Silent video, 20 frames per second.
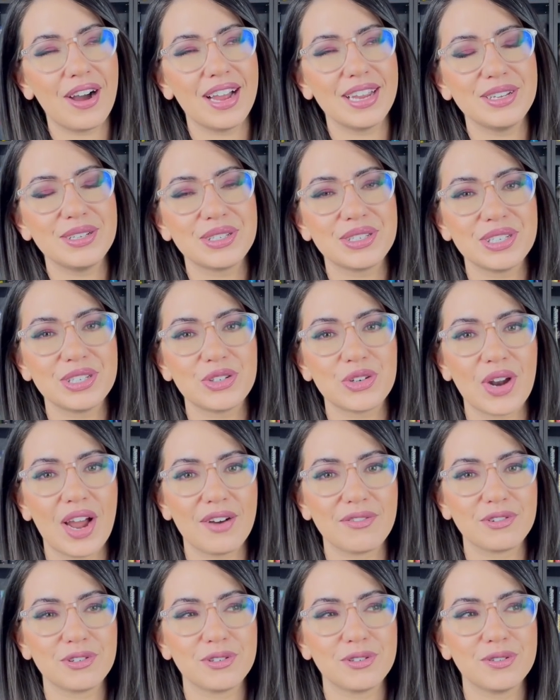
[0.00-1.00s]
I used to
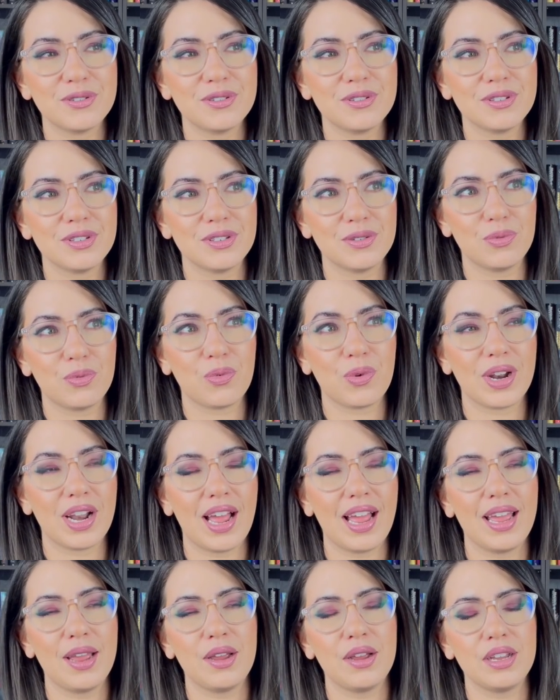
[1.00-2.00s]
travel when
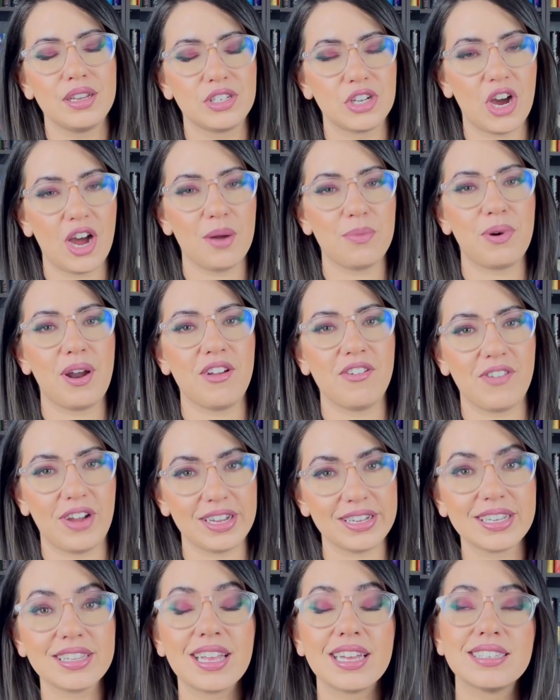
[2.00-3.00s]
I taught private
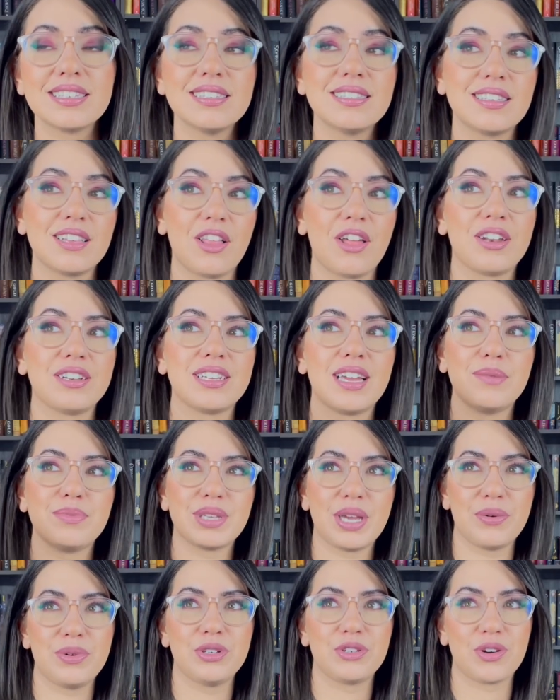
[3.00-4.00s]
violin lessons, a lot of times
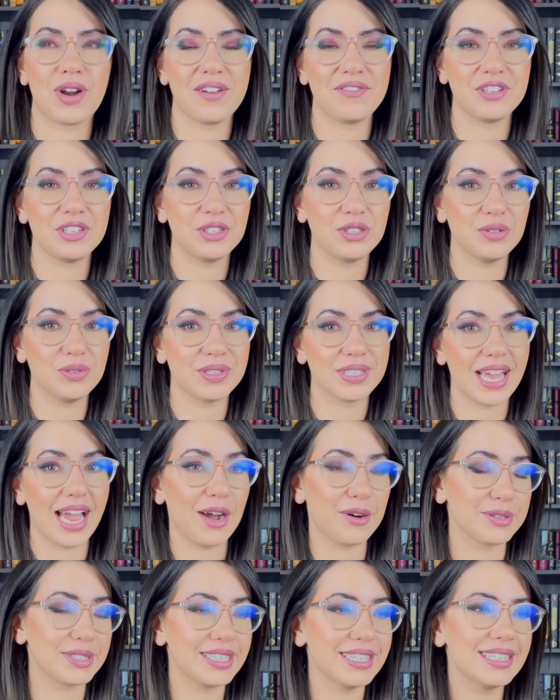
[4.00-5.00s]
I would drive to students'
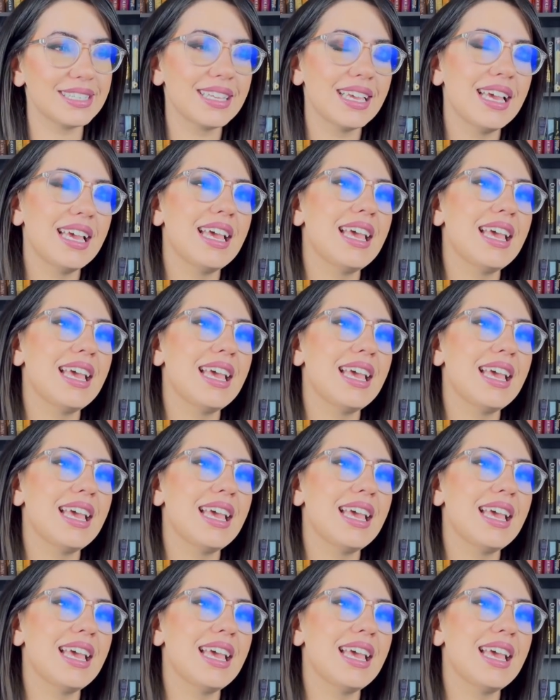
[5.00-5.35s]
houses.